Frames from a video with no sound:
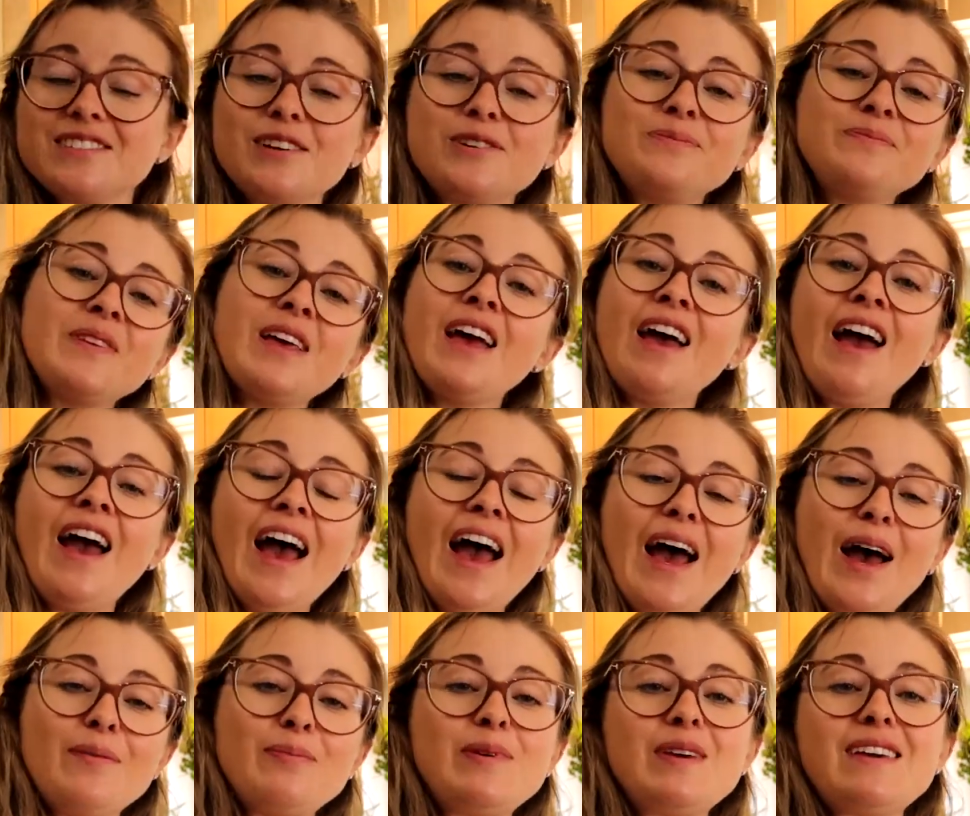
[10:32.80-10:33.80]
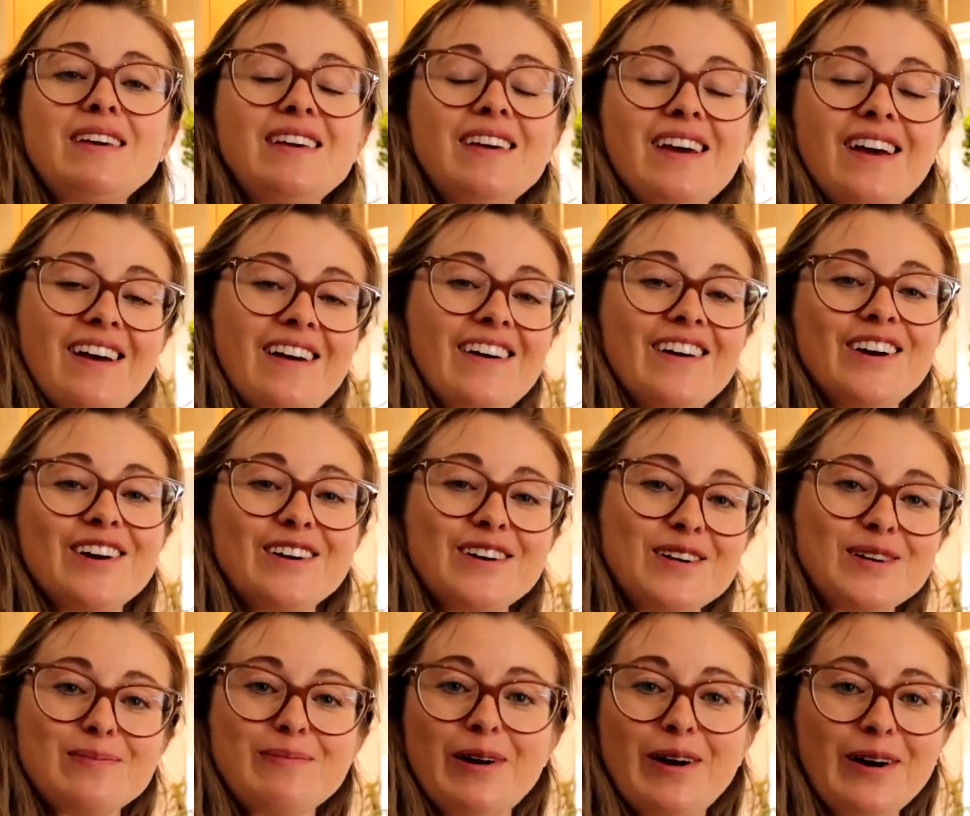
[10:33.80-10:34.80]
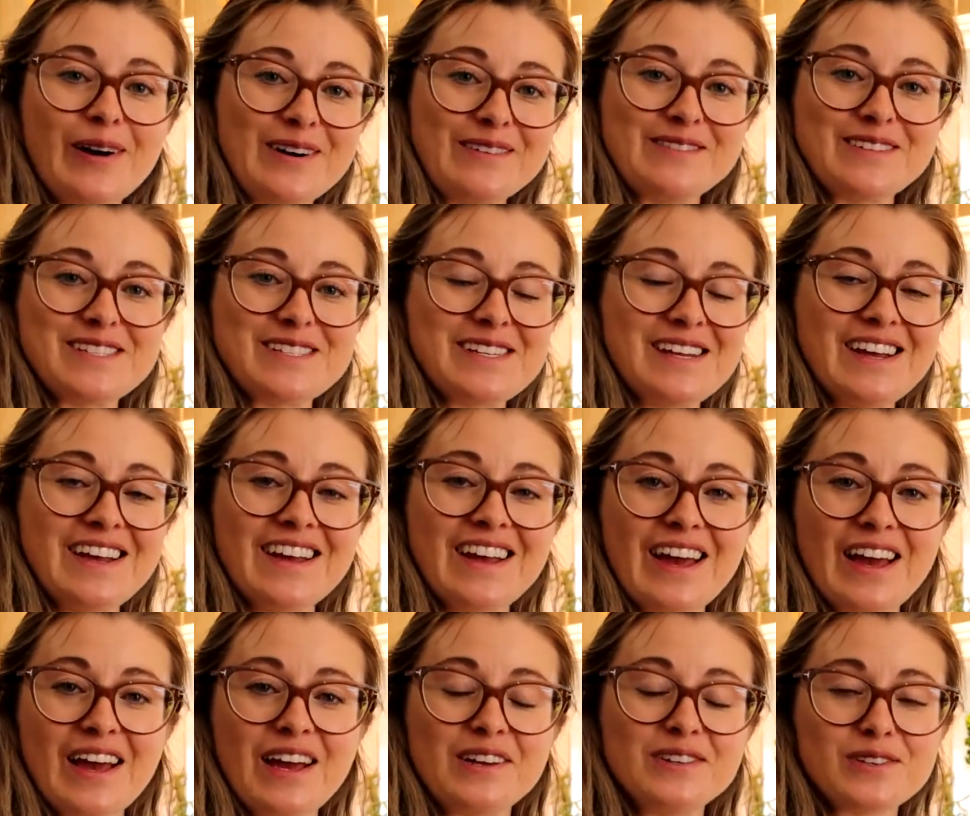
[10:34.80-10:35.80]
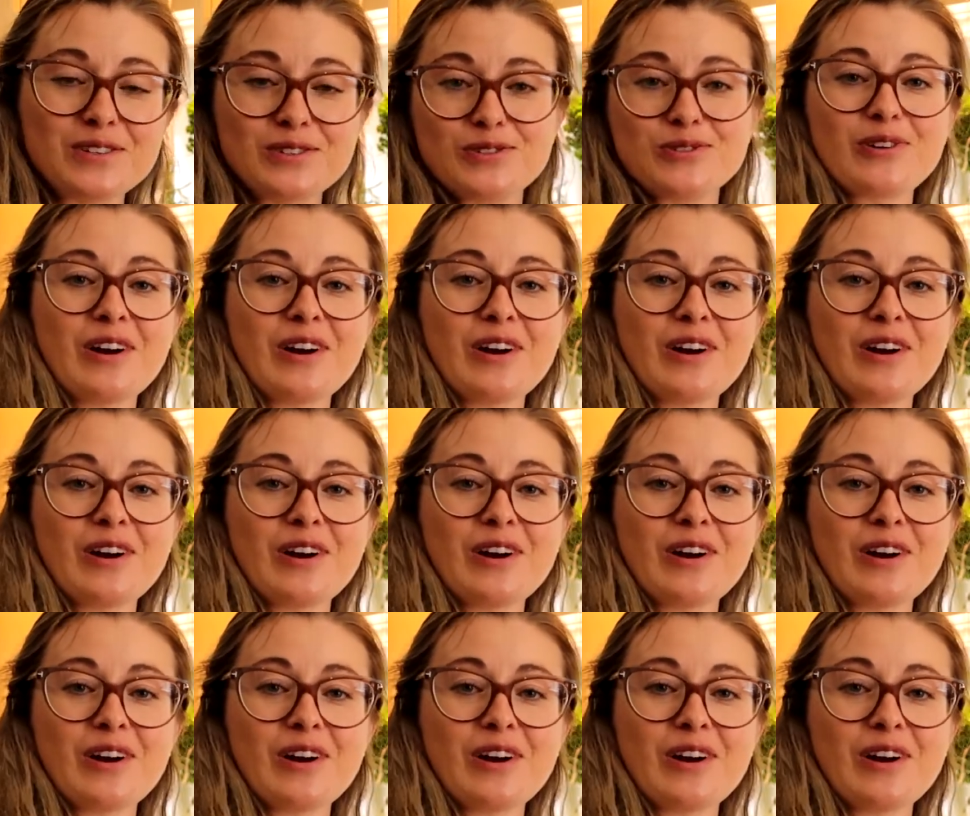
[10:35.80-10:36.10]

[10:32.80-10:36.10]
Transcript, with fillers: so happy herb harvesting and